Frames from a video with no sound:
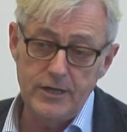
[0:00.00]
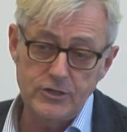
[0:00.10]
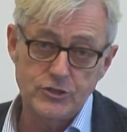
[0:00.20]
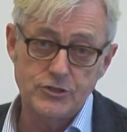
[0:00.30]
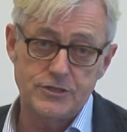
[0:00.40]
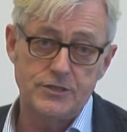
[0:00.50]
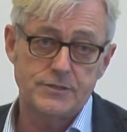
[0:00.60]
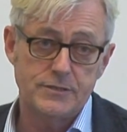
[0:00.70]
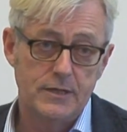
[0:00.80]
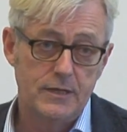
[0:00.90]

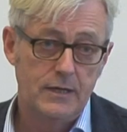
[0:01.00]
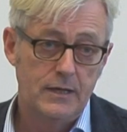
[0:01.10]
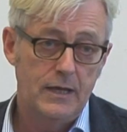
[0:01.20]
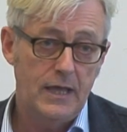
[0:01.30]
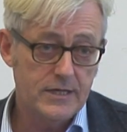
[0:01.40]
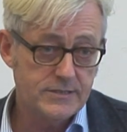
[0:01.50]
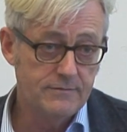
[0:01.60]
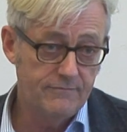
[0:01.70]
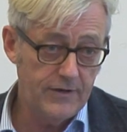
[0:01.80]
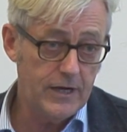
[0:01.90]
agencies
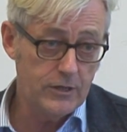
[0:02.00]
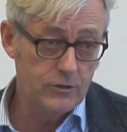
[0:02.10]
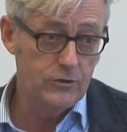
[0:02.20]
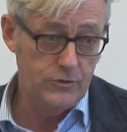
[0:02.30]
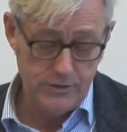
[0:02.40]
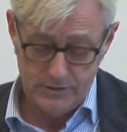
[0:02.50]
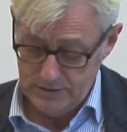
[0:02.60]
isn't very good.